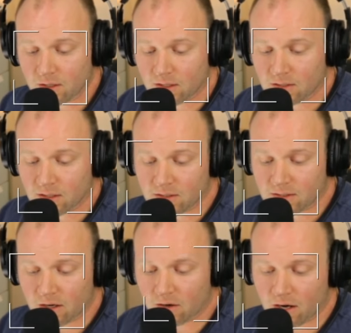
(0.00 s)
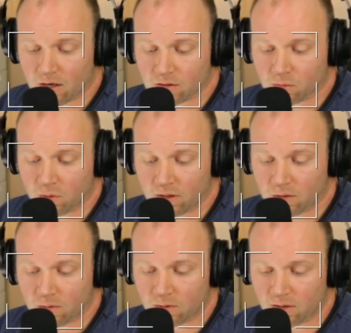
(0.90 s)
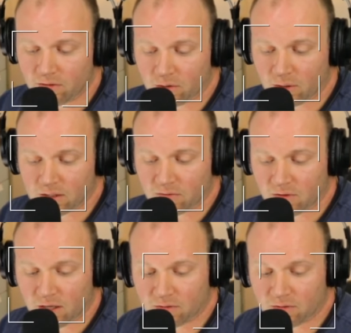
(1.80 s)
since they are heirs with you of the grace of life,